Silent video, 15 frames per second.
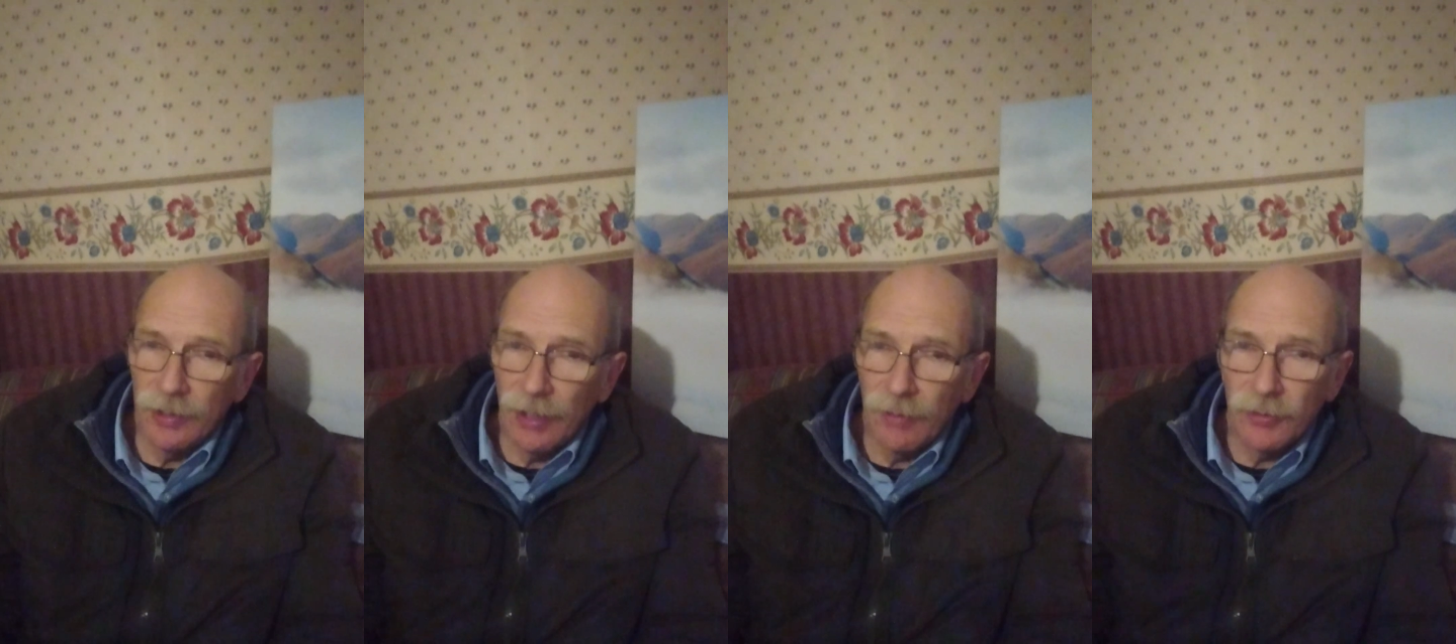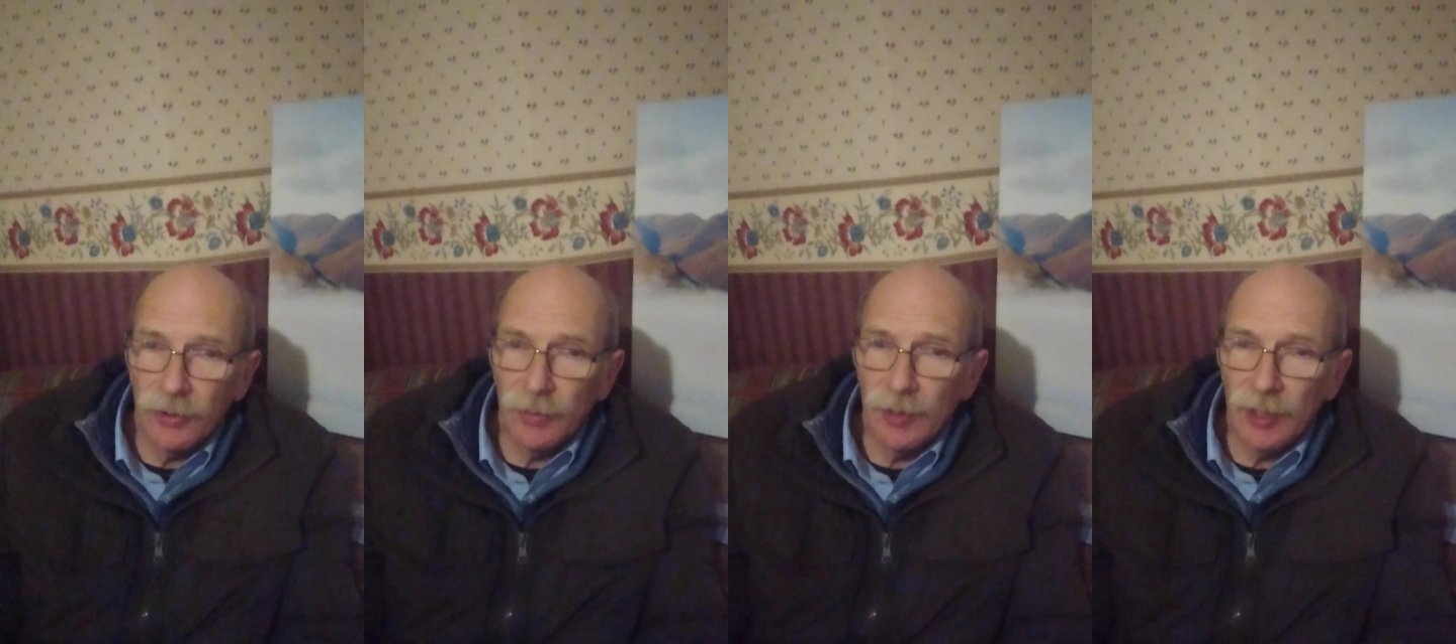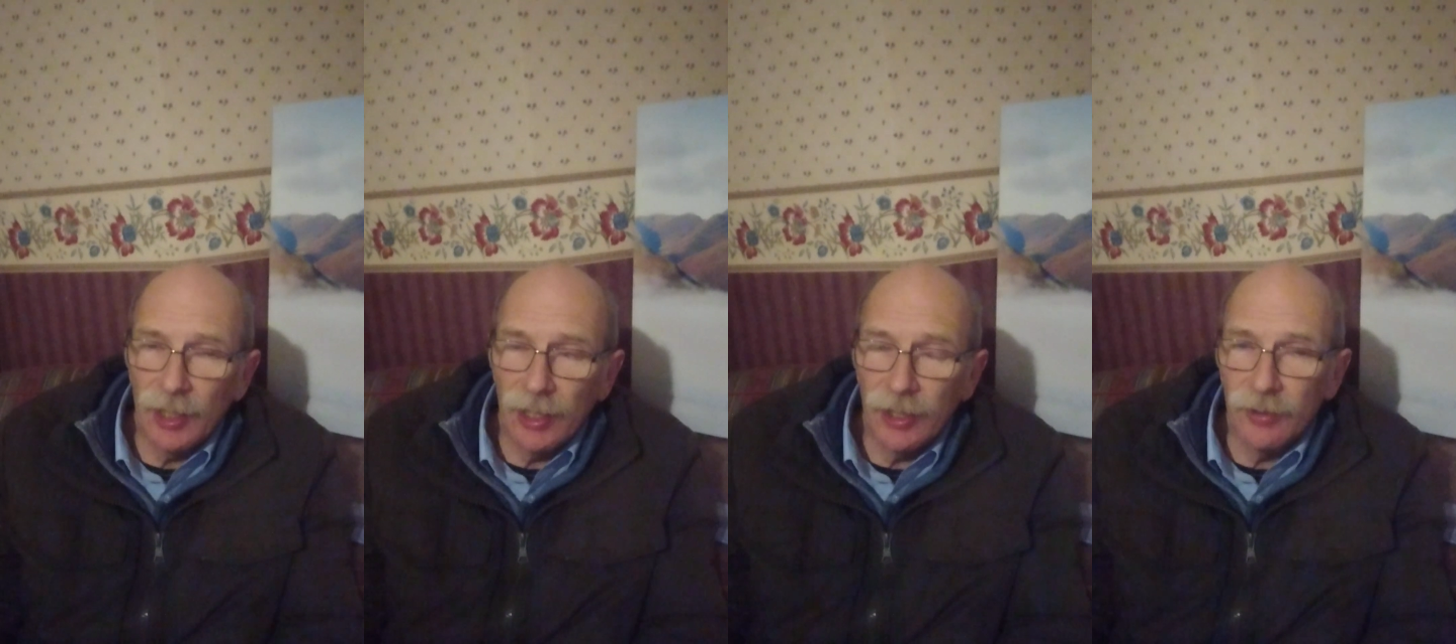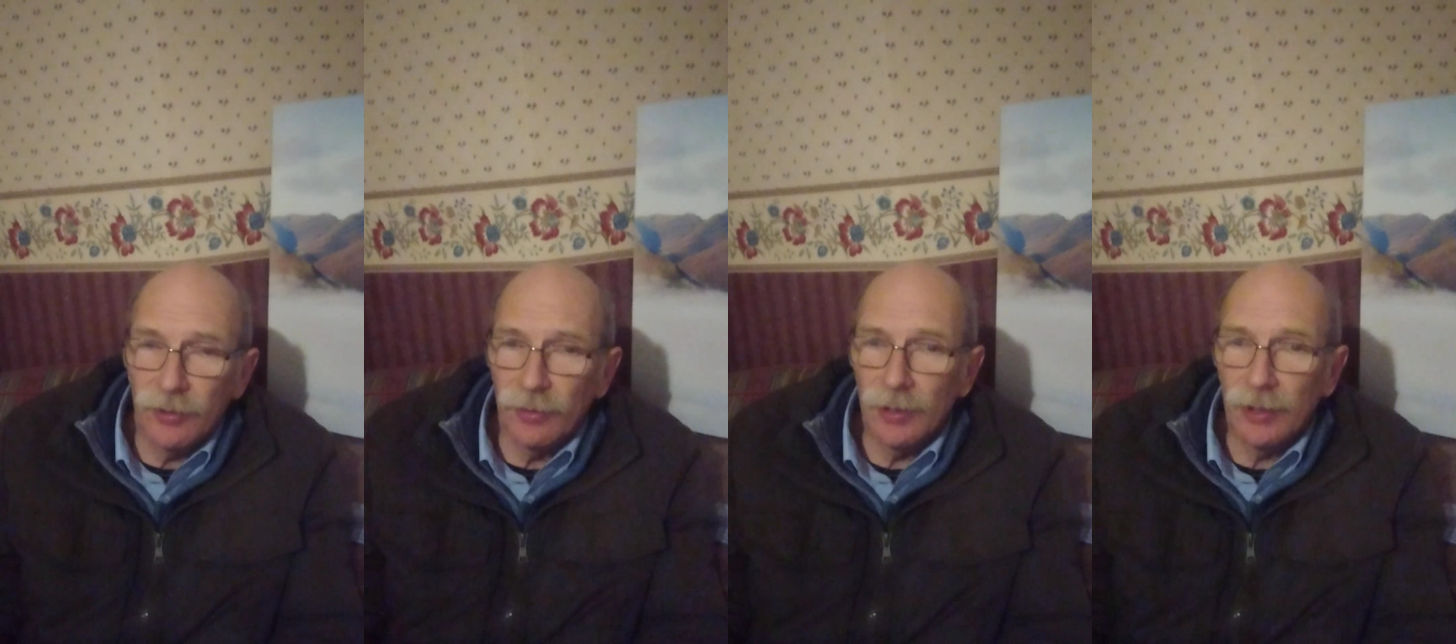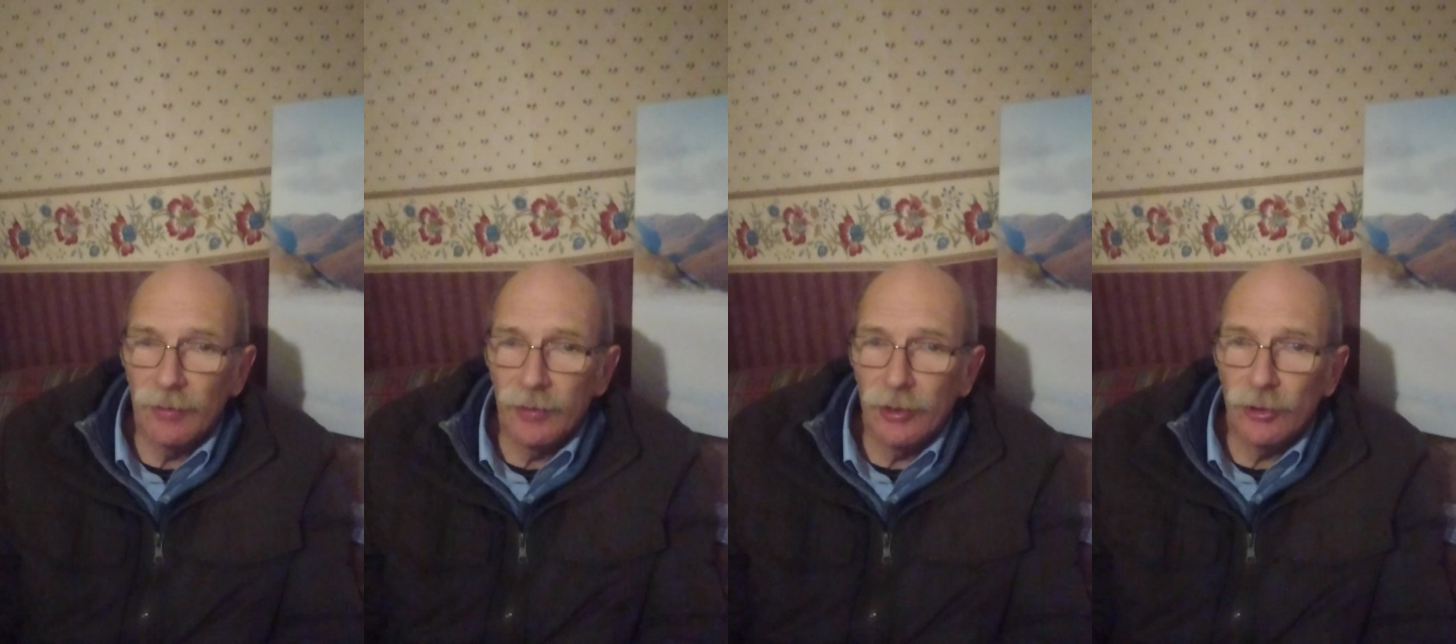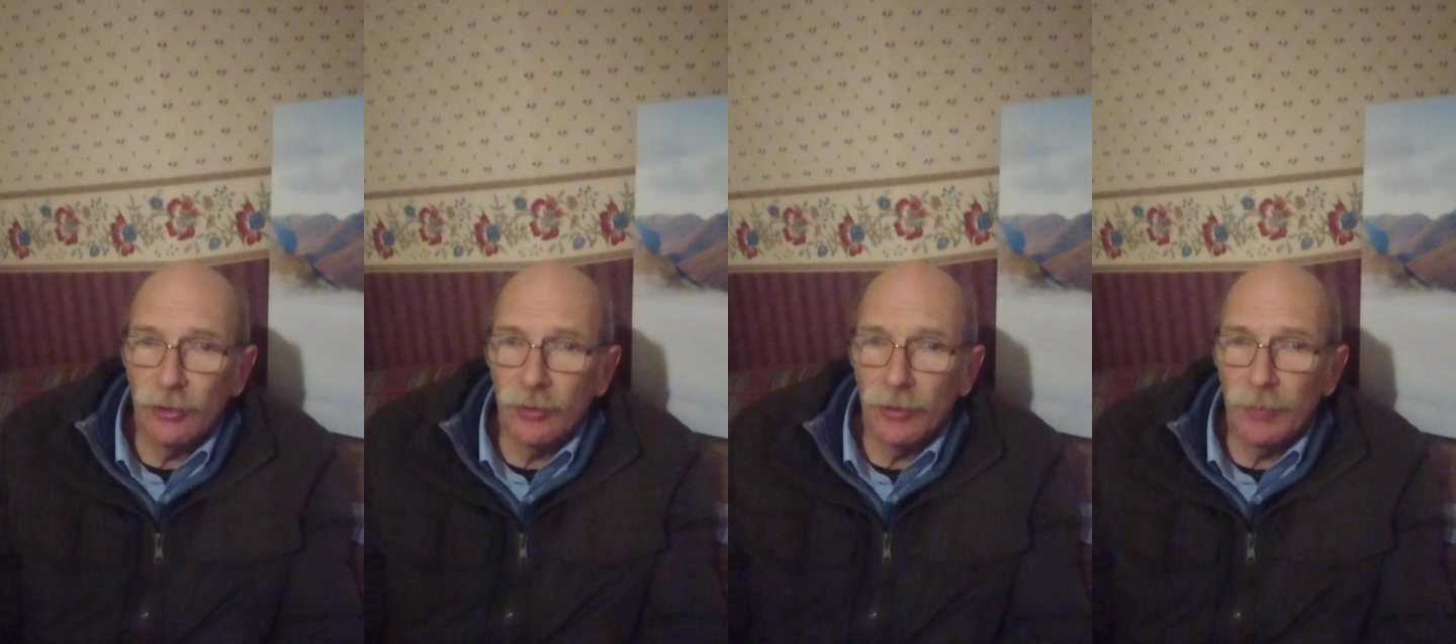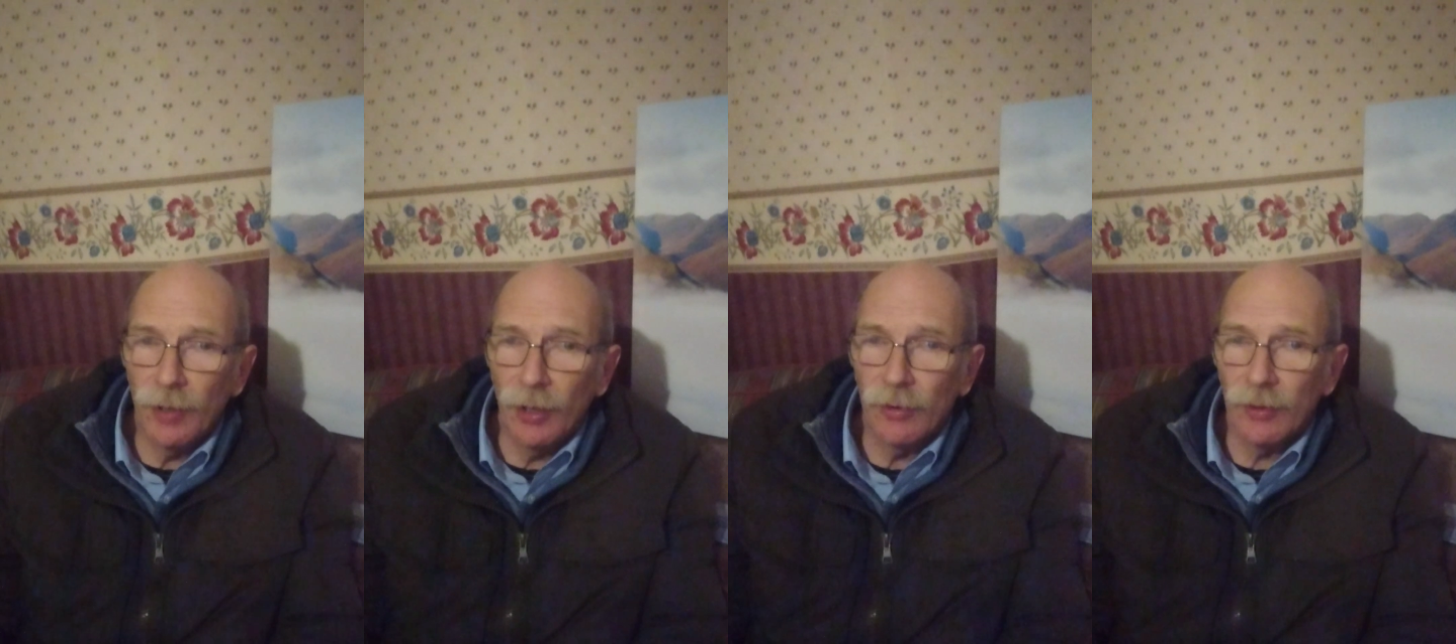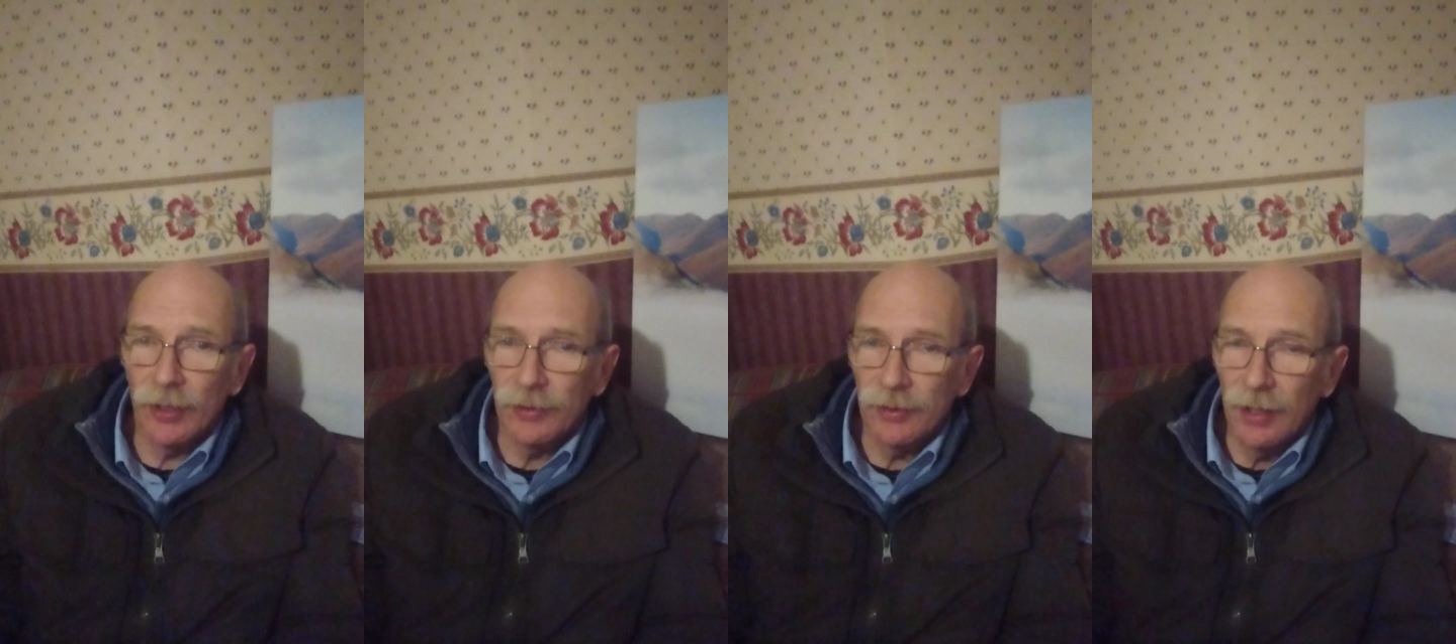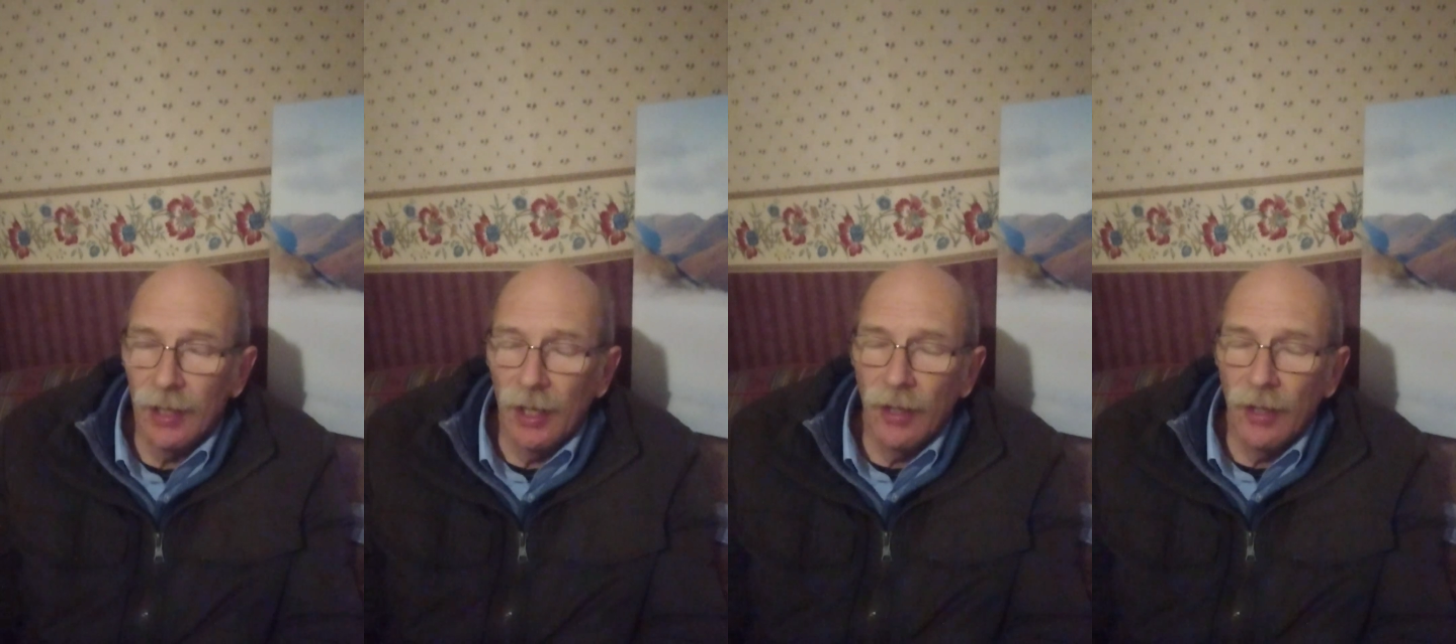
inevitably lead to evolutionary progress,